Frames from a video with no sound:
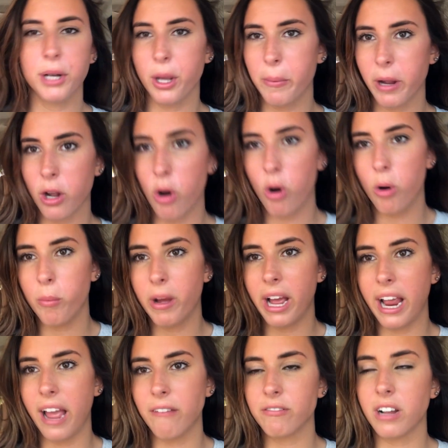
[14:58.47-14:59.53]
gonna go back home.
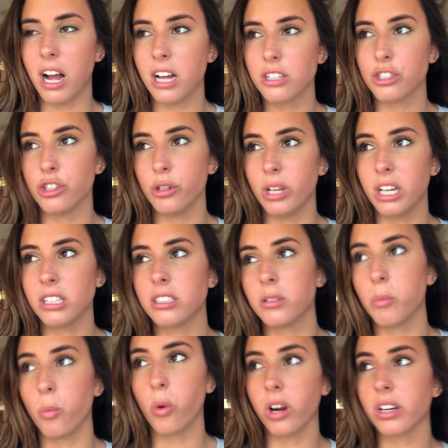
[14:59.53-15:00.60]
I have got to get
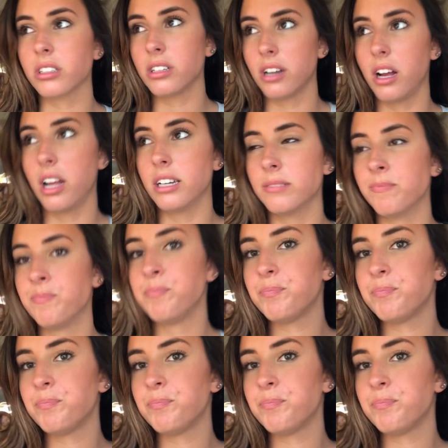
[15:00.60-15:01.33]
some work done